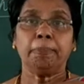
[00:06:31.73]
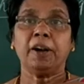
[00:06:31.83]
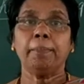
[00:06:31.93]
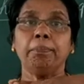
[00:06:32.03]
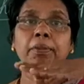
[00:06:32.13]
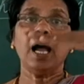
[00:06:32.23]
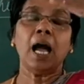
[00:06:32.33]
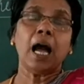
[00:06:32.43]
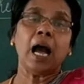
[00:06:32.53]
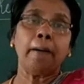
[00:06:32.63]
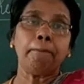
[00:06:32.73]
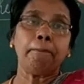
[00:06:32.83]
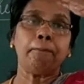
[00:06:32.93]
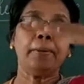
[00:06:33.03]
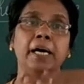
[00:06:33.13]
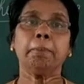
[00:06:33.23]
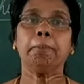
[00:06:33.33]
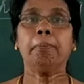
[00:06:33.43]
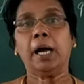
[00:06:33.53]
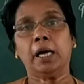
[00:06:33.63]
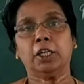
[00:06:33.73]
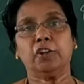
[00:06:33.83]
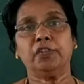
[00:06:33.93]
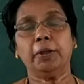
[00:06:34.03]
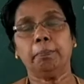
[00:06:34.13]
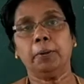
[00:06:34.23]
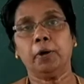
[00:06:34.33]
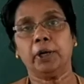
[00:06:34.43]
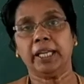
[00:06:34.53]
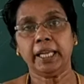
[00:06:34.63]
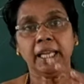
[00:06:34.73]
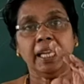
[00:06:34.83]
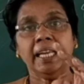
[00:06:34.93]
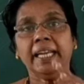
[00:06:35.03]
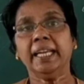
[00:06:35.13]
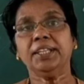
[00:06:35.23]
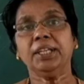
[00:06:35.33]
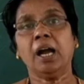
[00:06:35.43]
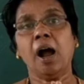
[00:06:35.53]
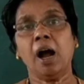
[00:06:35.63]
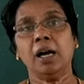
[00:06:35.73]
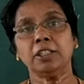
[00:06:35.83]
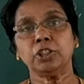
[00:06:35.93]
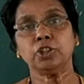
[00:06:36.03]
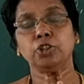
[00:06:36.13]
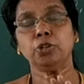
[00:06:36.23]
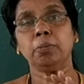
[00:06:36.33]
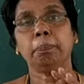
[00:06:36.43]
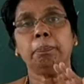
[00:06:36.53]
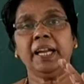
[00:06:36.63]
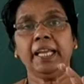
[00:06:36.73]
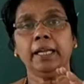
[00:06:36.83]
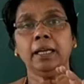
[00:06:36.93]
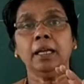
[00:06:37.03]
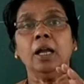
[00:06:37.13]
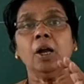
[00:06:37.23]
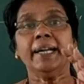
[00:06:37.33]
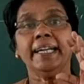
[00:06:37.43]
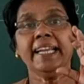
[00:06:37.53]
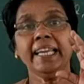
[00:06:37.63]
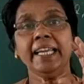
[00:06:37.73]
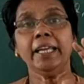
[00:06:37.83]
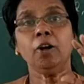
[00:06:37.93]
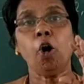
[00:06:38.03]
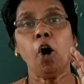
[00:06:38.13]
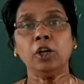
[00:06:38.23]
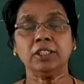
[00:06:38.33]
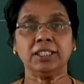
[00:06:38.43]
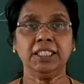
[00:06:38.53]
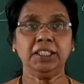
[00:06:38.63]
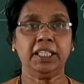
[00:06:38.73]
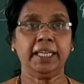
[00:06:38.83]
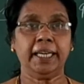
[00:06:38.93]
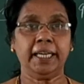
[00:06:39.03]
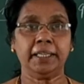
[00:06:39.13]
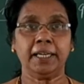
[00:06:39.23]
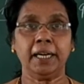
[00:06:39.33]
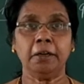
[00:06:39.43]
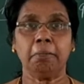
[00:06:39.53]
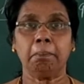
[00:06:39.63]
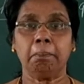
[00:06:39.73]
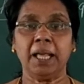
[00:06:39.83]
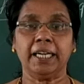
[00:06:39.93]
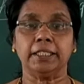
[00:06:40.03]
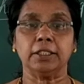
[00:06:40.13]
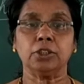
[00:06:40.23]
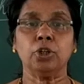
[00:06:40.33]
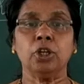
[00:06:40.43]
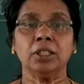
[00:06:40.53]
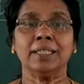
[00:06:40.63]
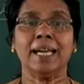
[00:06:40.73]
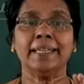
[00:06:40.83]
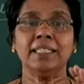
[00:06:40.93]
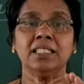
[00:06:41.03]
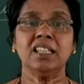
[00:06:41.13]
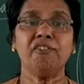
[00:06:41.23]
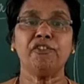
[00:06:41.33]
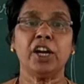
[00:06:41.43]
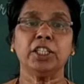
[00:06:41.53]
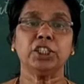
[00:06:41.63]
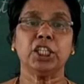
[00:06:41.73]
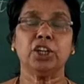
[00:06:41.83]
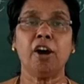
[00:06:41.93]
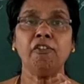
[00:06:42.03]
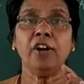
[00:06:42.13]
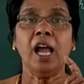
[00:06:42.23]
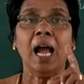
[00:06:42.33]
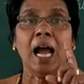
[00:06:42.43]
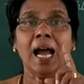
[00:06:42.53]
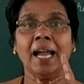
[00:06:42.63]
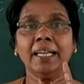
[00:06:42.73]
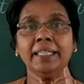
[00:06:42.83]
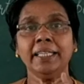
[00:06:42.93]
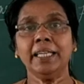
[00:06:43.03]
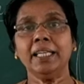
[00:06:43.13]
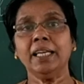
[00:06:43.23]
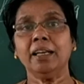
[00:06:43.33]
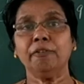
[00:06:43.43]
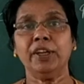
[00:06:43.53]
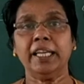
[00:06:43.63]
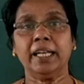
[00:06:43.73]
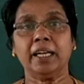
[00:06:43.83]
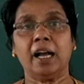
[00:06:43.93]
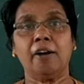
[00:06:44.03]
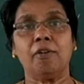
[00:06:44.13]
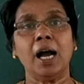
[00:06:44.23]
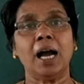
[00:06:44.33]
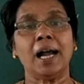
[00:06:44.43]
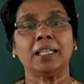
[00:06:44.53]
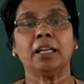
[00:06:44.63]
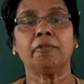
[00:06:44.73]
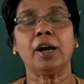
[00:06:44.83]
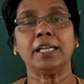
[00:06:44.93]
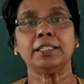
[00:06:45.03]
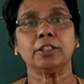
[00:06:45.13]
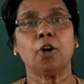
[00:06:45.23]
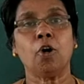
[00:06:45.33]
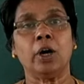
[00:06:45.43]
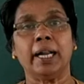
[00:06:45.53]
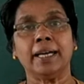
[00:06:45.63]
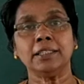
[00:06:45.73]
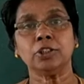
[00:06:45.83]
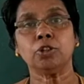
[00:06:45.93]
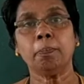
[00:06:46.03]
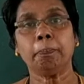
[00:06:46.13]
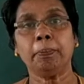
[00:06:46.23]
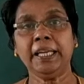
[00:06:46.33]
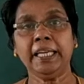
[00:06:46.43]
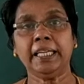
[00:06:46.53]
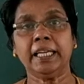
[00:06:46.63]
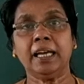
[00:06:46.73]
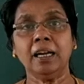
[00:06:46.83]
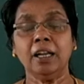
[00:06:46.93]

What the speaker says: from the upper part of the body, it has to bring deoxygenated blood. So that is the function of anterior vena cava, otherwise called as superior